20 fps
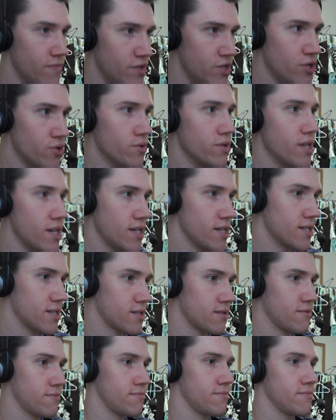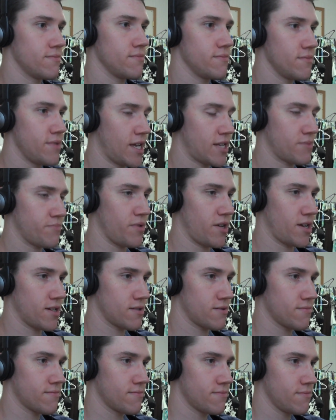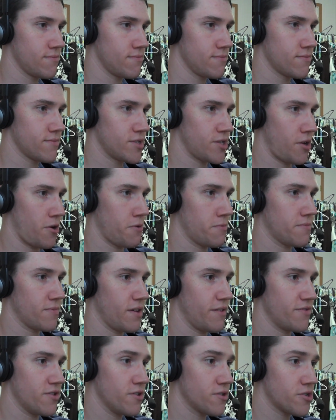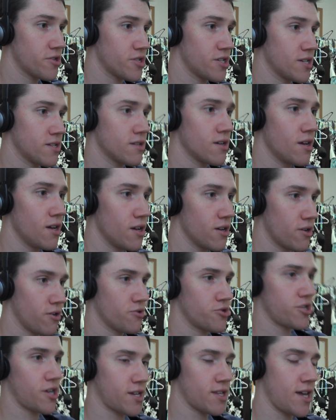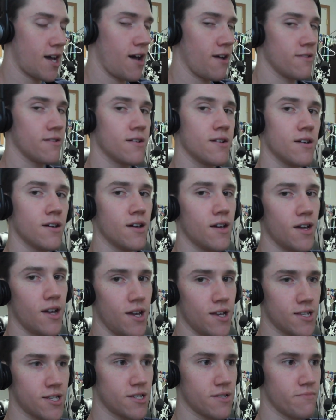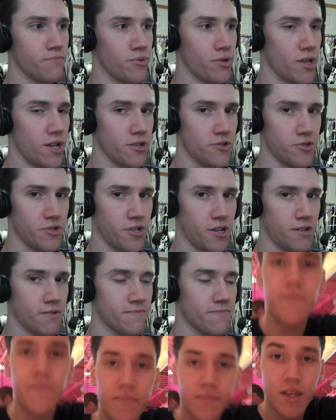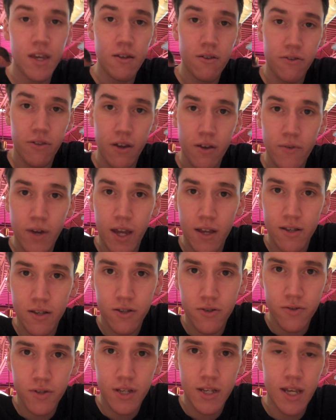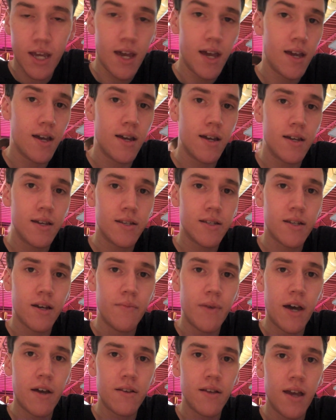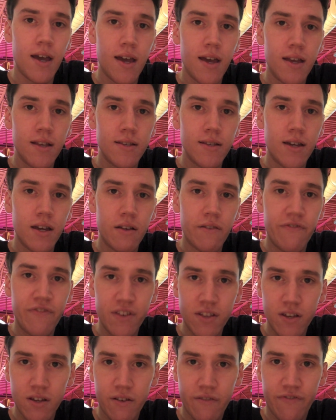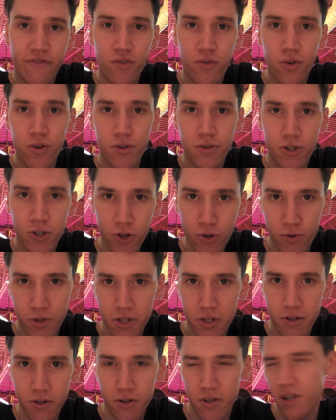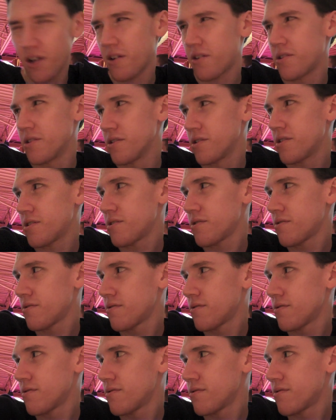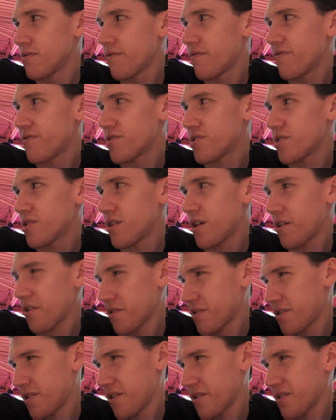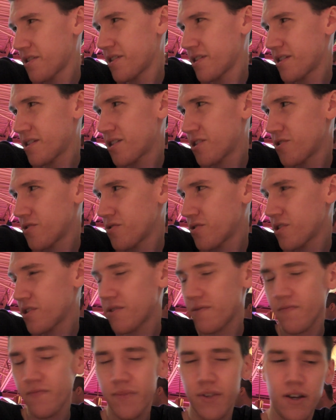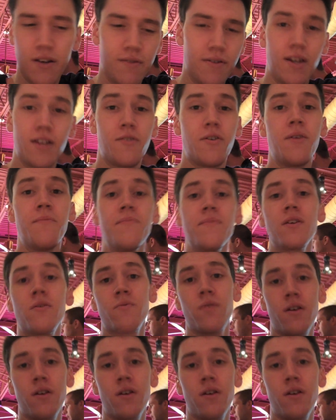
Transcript: do these Let's Plays. So if you're interested, go check it out. It's pretty interesting. The other thing we had to do today is come out and get fitted for suits or tuxes. Stuck tuxes, suits. Uh, anyway, we're